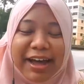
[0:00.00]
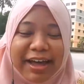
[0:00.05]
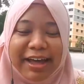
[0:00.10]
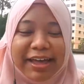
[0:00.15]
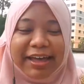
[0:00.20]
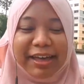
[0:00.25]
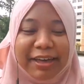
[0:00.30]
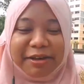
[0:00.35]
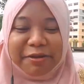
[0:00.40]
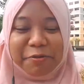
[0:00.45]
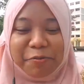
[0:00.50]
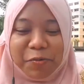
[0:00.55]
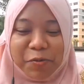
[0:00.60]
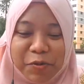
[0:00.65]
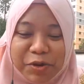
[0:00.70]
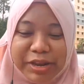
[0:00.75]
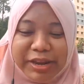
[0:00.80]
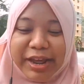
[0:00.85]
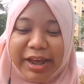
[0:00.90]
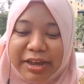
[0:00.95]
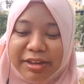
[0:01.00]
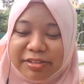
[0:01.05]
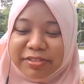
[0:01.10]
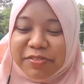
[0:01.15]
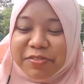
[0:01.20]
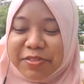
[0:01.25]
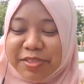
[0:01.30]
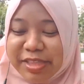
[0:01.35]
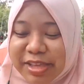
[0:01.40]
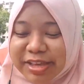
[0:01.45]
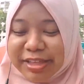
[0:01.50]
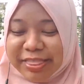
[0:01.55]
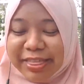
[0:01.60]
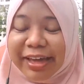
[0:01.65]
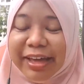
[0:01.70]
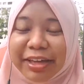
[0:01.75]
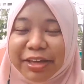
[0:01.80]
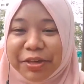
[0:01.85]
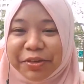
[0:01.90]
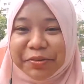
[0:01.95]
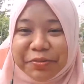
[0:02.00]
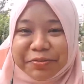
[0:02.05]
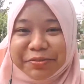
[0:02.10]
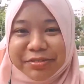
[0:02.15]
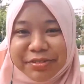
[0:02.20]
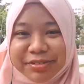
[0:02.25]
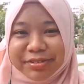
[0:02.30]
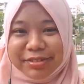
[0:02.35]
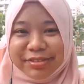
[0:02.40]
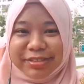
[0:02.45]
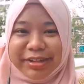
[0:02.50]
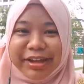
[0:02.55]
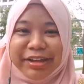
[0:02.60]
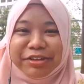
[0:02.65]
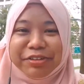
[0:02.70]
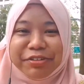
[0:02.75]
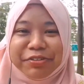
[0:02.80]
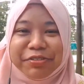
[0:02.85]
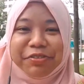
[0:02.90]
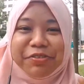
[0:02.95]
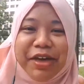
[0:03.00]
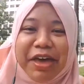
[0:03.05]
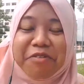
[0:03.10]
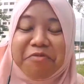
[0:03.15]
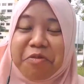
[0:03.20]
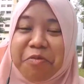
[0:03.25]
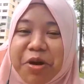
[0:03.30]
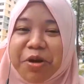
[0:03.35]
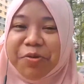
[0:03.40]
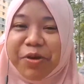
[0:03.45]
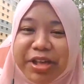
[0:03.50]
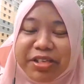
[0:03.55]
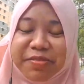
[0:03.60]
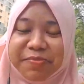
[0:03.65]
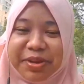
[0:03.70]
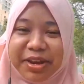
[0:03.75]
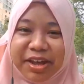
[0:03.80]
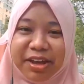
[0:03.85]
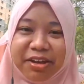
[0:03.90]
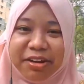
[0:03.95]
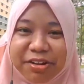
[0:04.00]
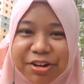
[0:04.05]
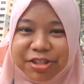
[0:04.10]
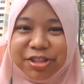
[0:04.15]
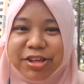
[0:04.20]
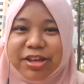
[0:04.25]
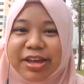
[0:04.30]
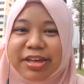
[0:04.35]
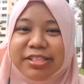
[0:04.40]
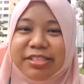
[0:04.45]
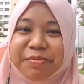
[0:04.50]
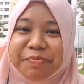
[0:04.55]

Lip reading: I would like to say thank you. Thank you to everyone who has been encouraging and